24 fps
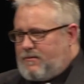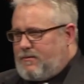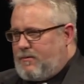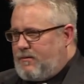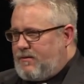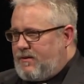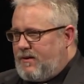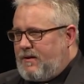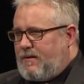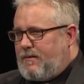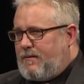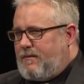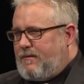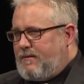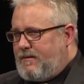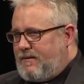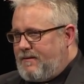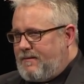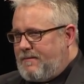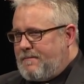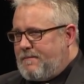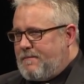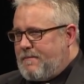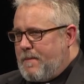Truth Out,
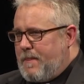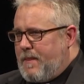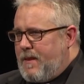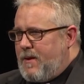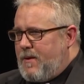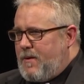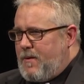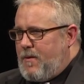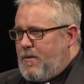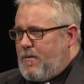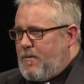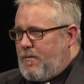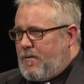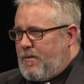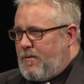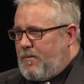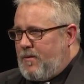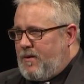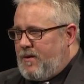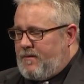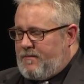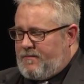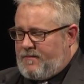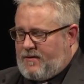when
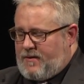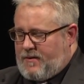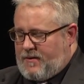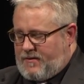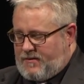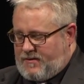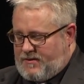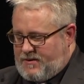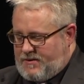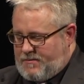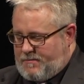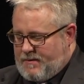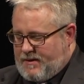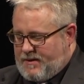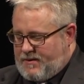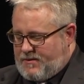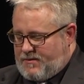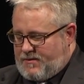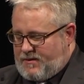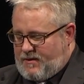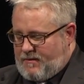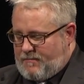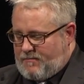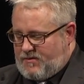one of Dahr's
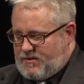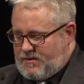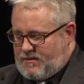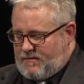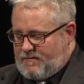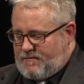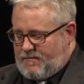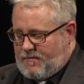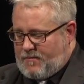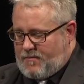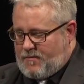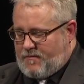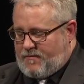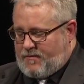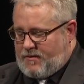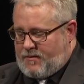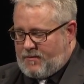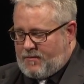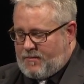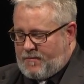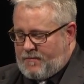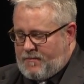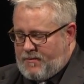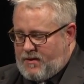dispatches comes in for
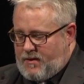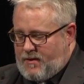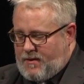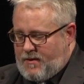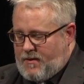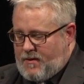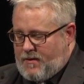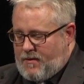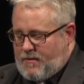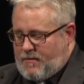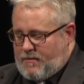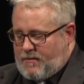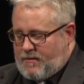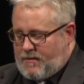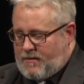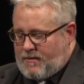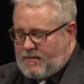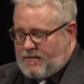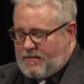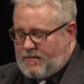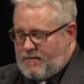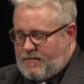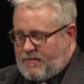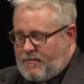review,
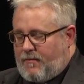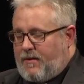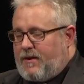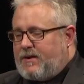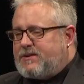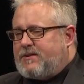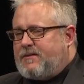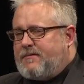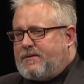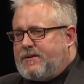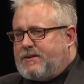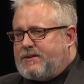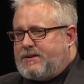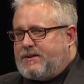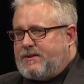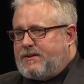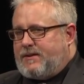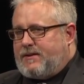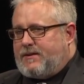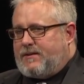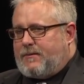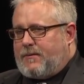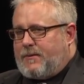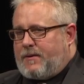the rest of us in
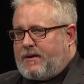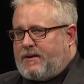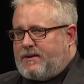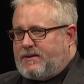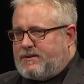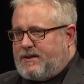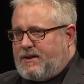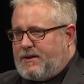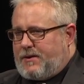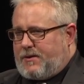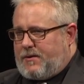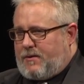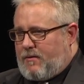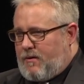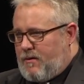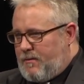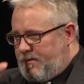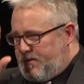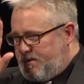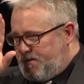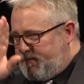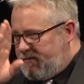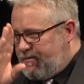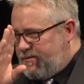the organization are
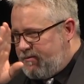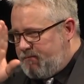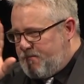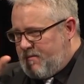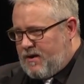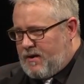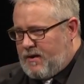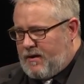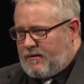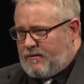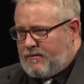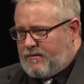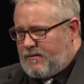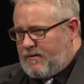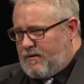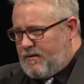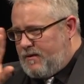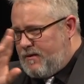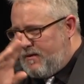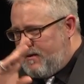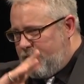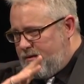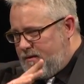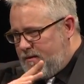always of two minds.
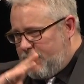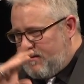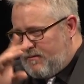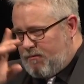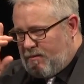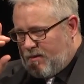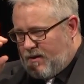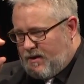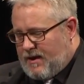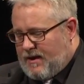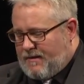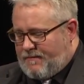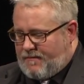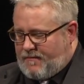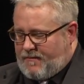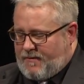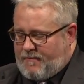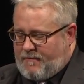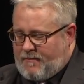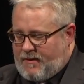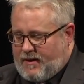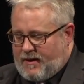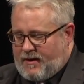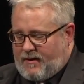One half of our
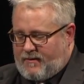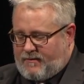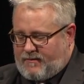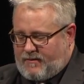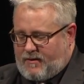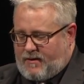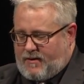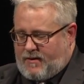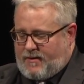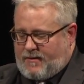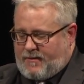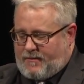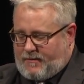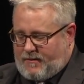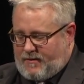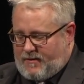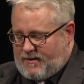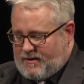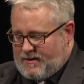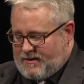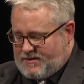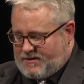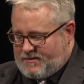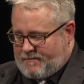mind is, oh,
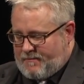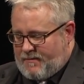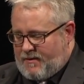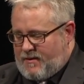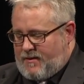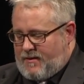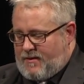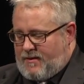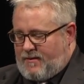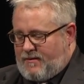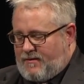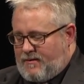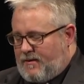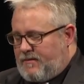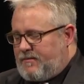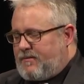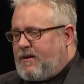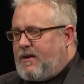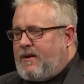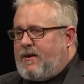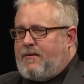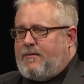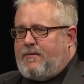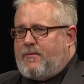awesome, Dahr's
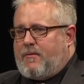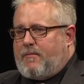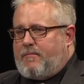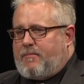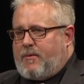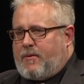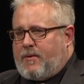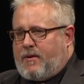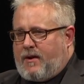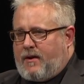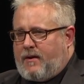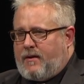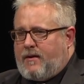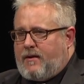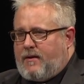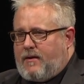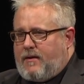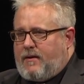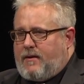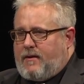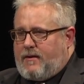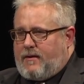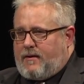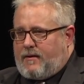got a new report in.
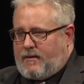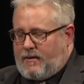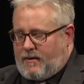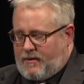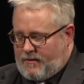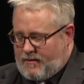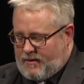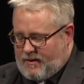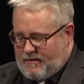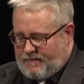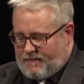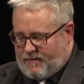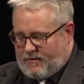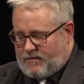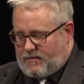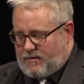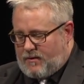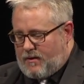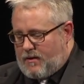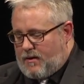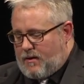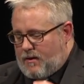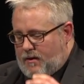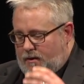And the other half is,
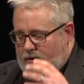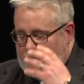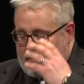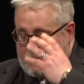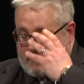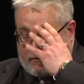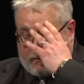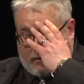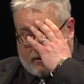oh